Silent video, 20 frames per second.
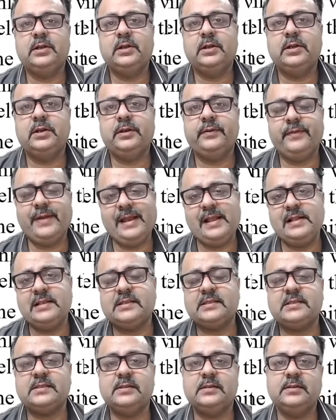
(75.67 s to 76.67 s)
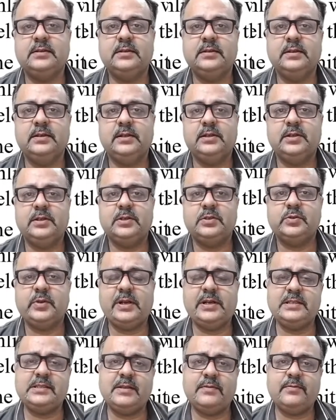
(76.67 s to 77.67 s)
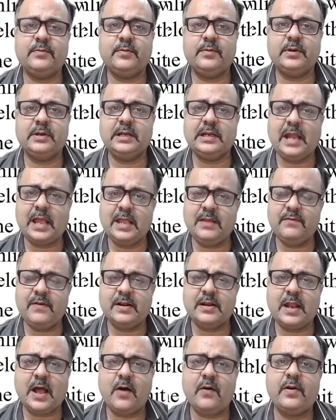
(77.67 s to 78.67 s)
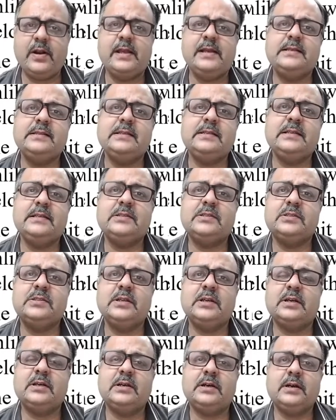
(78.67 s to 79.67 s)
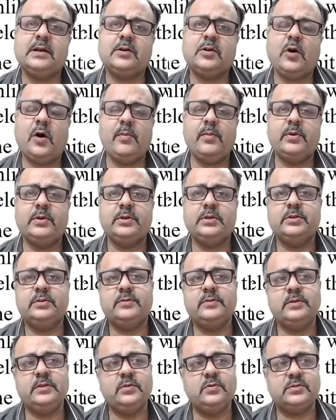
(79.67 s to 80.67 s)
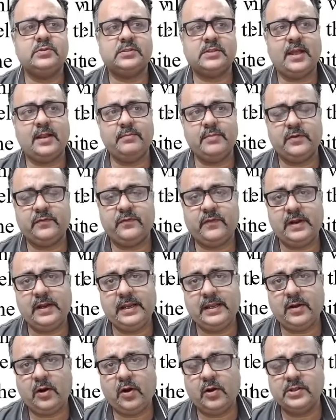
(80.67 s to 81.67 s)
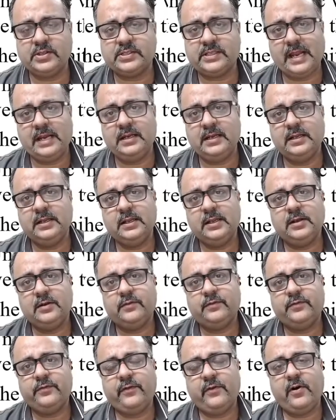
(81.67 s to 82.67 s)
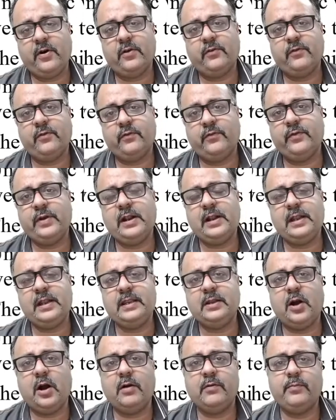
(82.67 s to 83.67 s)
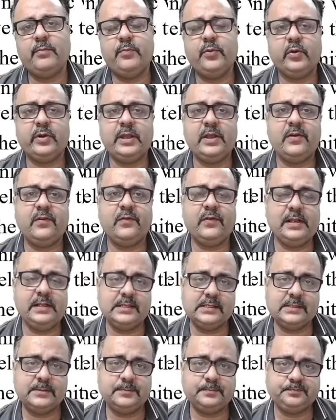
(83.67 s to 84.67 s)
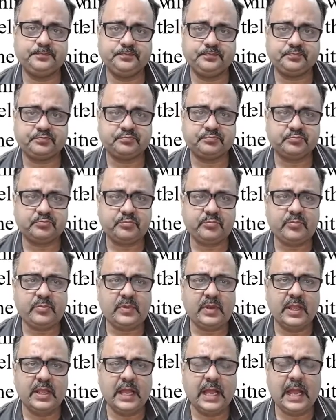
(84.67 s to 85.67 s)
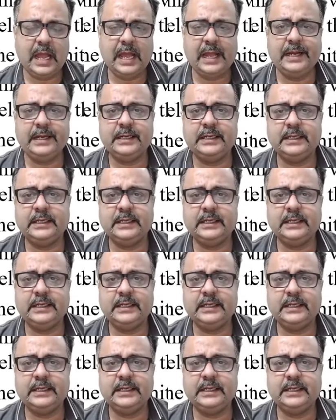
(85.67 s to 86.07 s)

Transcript: rails. So it is even nowadays it is common to use thermite welding on site for welding of broken rails, and